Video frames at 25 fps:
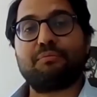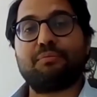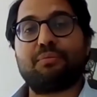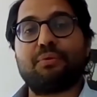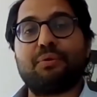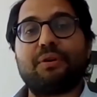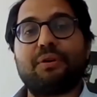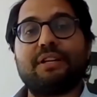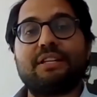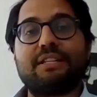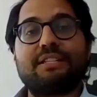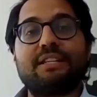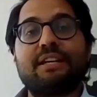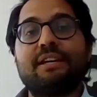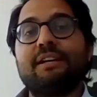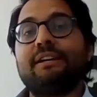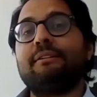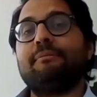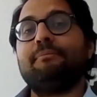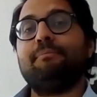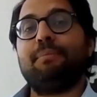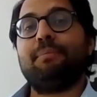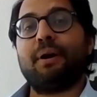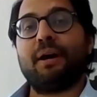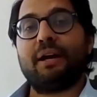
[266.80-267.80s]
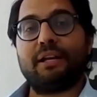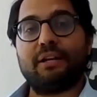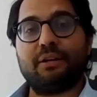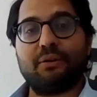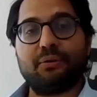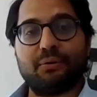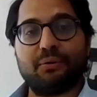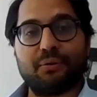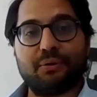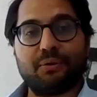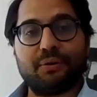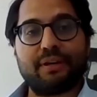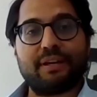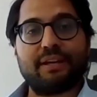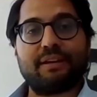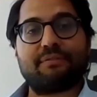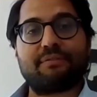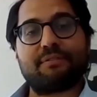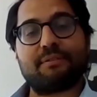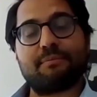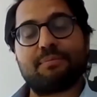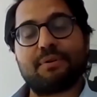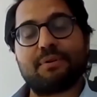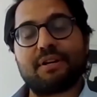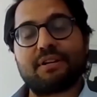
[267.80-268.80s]
point. By law, if
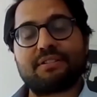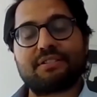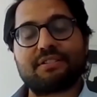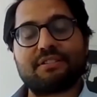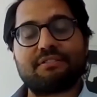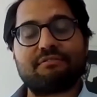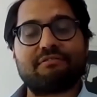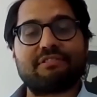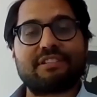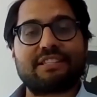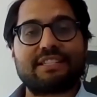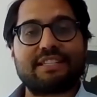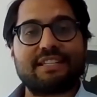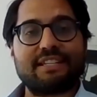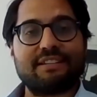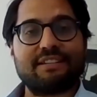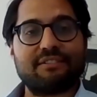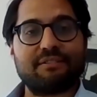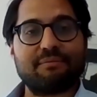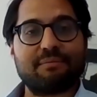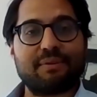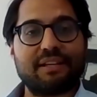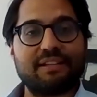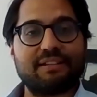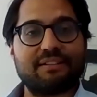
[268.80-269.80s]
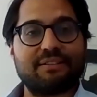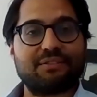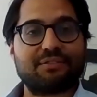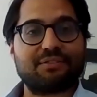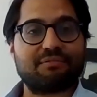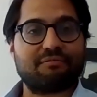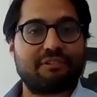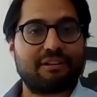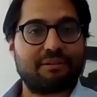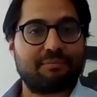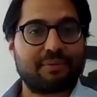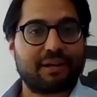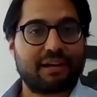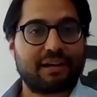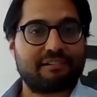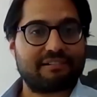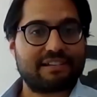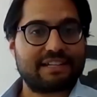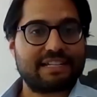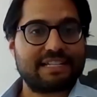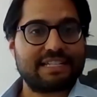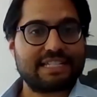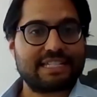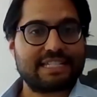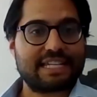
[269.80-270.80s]
the person receiving maintenance
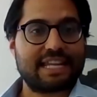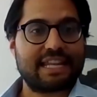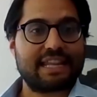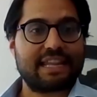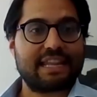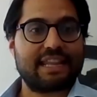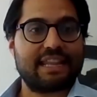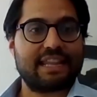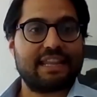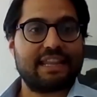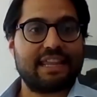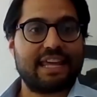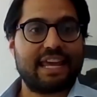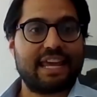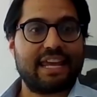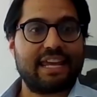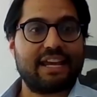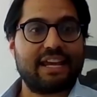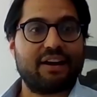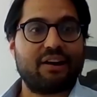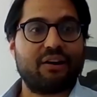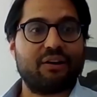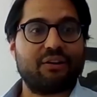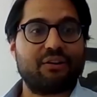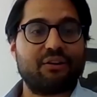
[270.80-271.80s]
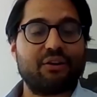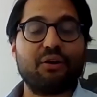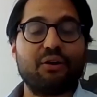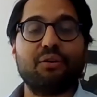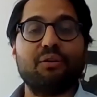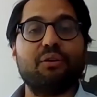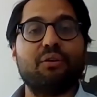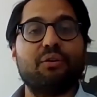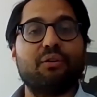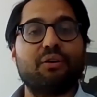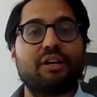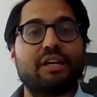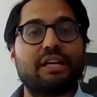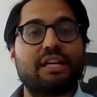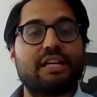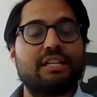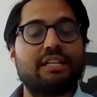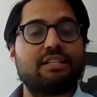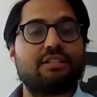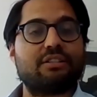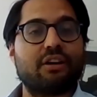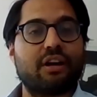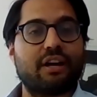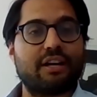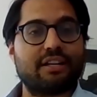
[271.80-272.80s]
remarries, they are no longer
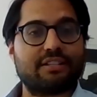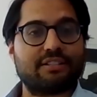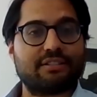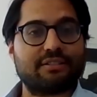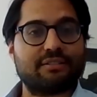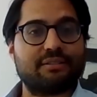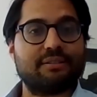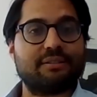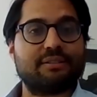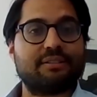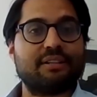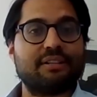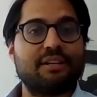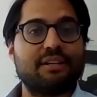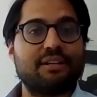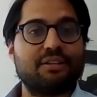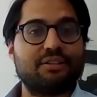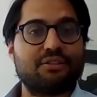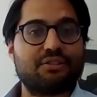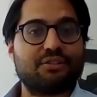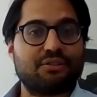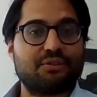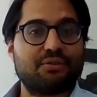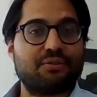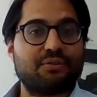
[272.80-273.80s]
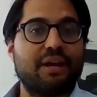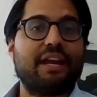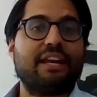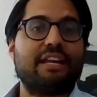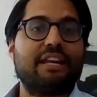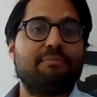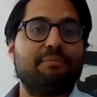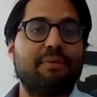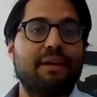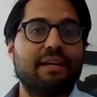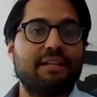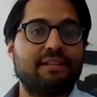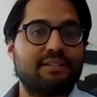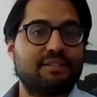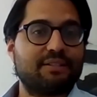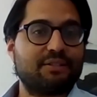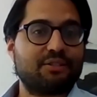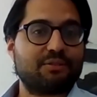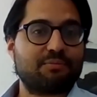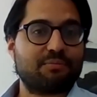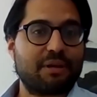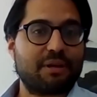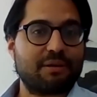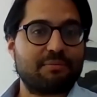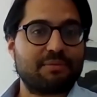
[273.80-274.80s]
entitled to any maintenance
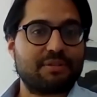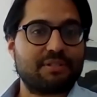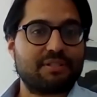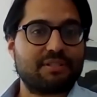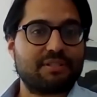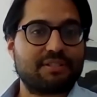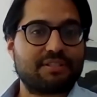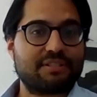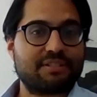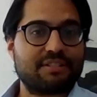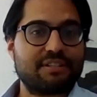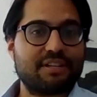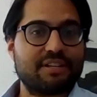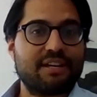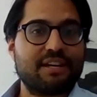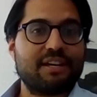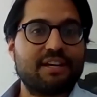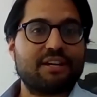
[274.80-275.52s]
payments.